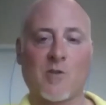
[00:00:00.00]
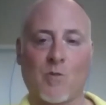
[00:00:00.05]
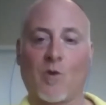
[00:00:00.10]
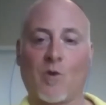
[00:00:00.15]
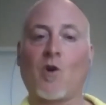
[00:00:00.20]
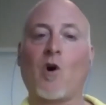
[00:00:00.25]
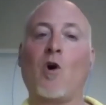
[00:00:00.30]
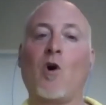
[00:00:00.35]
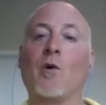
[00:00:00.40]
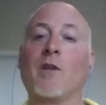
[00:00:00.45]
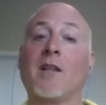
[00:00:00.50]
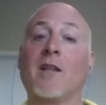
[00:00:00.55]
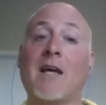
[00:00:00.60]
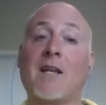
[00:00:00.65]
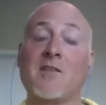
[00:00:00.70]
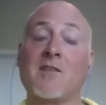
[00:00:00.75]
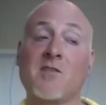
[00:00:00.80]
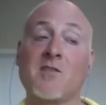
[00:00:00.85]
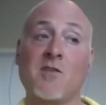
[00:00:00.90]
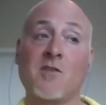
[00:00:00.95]
will call and let
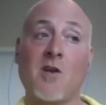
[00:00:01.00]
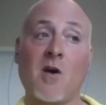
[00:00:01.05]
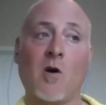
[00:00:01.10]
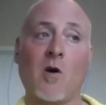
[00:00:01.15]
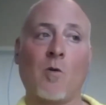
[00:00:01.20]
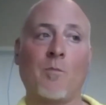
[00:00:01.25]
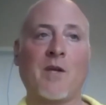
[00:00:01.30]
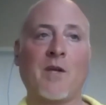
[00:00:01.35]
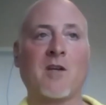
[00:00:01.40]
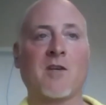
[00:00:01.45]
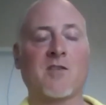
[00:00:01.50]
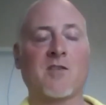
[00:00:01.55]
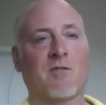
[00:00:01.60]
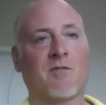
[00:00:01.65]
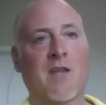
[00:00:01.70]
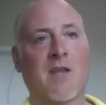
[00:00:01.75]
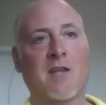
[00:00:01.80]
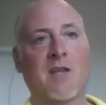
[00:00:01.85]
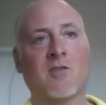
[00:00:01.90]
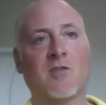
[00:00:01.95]
us know, because if
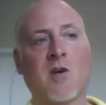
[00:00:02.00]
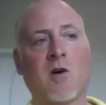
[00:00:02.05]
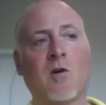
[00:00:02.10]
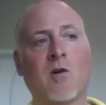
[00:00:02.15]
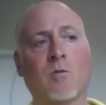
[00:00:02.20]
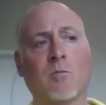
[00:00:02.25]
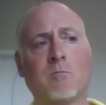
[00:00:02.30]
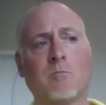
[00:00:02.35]
they don't,